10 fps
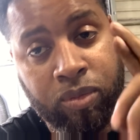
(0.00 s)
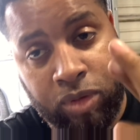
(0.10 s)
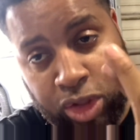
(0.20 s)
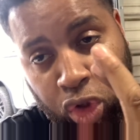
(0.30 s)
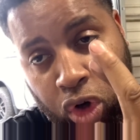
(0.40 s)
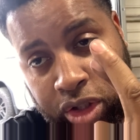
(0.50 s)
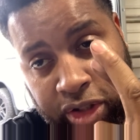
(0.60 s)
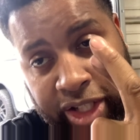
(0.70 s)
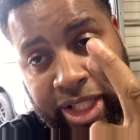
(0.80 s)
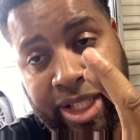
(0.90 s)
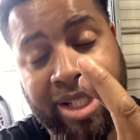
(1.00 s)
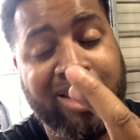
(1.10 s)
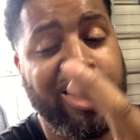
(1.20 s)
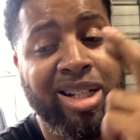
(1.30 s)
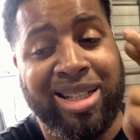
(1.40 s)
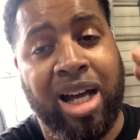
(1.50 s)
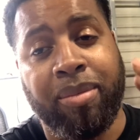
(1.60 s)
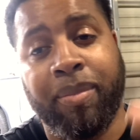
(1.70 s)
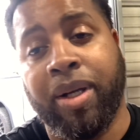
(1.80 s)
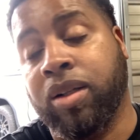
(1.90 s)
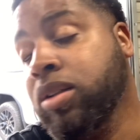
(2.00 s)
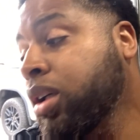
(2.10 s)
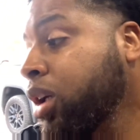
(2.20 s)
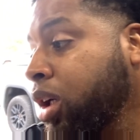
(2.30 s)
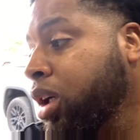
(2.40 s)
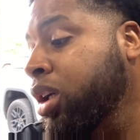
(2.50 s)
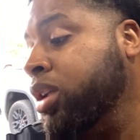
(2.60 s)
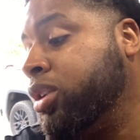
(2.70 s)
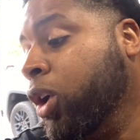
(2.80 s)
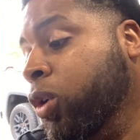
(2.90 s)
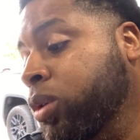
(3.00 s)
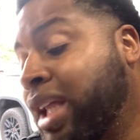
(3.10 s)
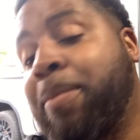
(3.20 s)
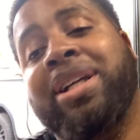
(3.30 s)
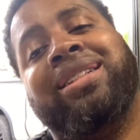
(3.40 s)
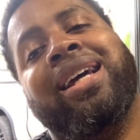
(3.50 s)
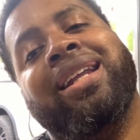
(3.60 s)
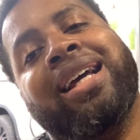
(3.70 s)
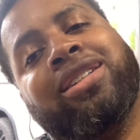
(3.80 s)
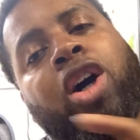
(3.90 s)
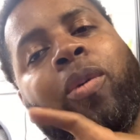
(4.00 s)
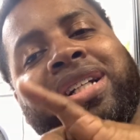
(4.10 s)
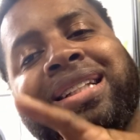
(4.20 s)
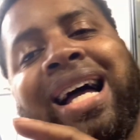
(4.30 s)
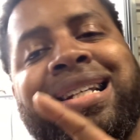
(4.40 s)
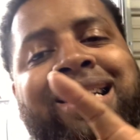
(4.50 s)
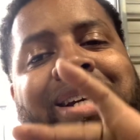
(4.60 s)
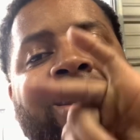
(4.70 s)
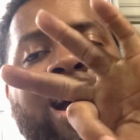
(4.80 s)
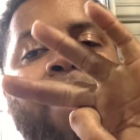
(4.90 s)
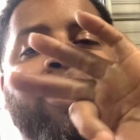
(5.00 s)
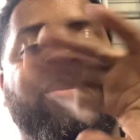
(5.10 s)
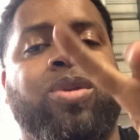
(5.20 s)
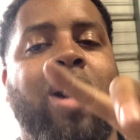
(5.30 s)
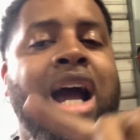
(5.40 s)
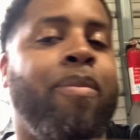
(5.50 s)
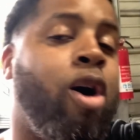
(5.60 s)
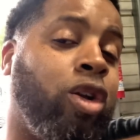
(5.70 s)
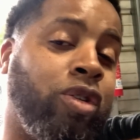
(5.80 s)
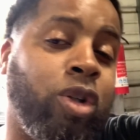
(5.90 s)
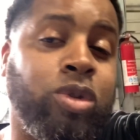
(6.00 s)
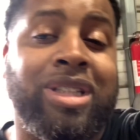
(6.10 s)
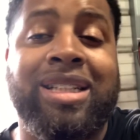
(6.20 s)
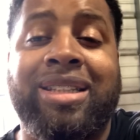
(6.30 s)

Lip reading: as long as everything gets here in a timely manner. So that being said, as always, like, share, comment, subscribe, all of those good